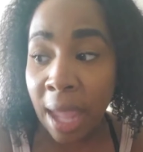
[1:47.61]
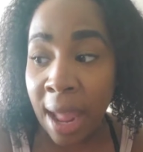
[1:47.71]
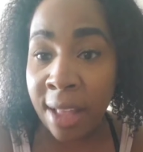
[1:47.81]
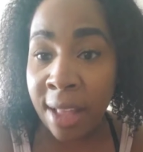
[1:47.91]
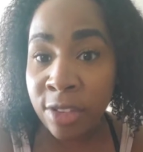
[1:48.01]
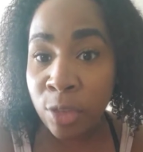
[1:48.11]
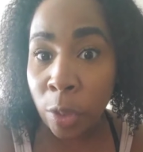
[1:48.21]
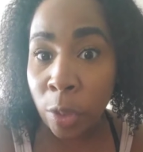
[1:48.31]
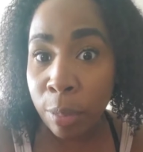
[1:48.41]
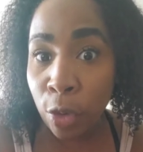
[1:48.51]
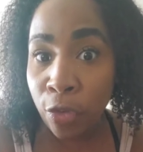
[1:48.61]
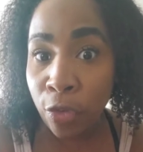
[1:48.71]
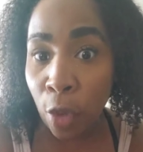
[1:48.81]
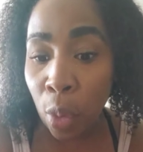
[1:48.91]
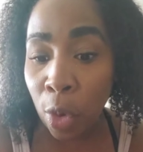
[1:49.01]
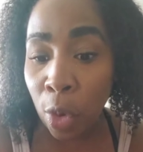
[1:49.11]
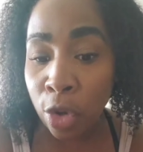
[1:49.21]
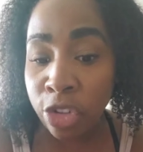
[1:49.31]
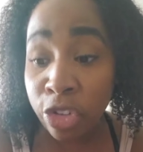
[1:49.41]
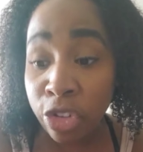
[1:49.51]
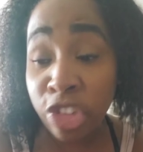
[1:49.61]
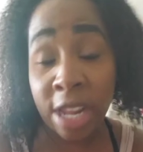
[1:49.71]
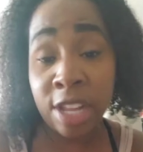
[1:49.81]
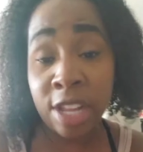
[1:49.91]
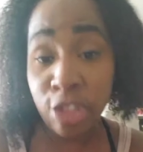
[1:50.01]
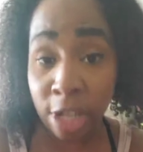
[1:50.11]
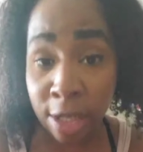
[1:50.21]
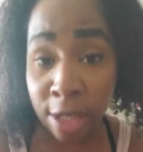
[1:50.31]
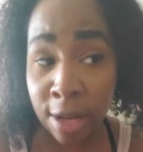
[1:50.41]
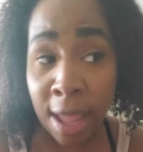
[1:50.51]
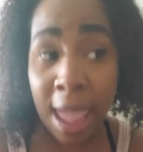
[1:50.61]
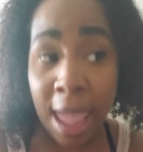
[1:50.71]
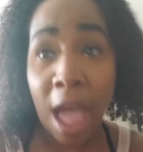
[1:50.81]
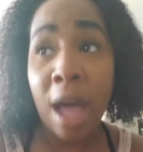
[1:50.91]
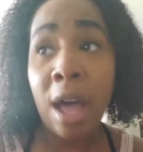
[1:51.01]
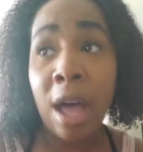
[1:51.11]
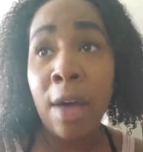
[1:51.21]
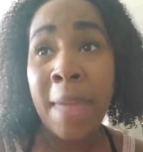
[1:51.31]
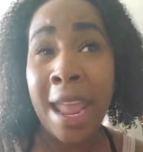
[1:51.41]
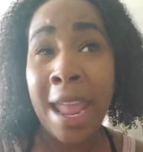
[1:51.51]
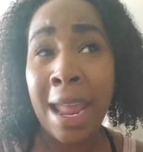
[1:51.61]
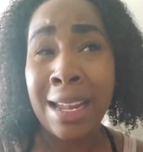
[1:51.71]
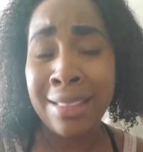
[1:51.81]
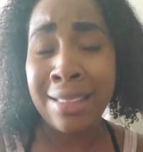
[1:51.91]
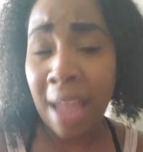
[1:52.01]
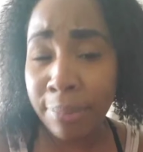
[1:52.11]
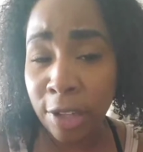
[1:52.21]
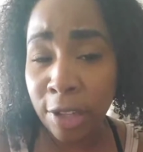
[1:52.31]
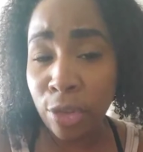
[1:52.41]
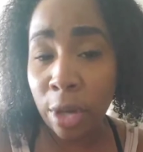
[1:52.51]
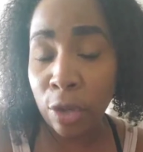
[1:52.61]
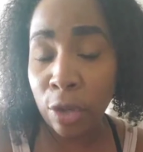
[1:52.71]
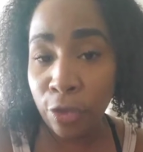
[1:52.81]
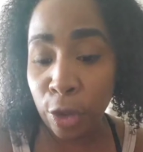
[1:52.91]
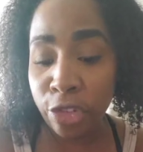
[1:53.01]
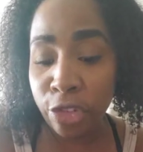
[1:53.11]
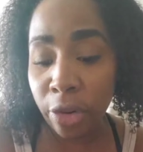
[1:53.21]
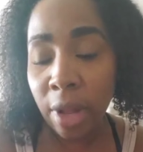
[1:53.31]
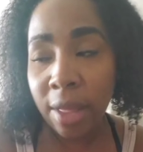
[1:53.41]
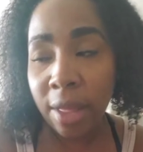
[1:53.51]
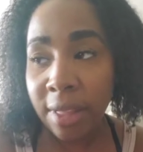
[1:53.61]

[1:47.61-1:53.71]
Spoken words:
as we move forward to changing and adapting to our new future,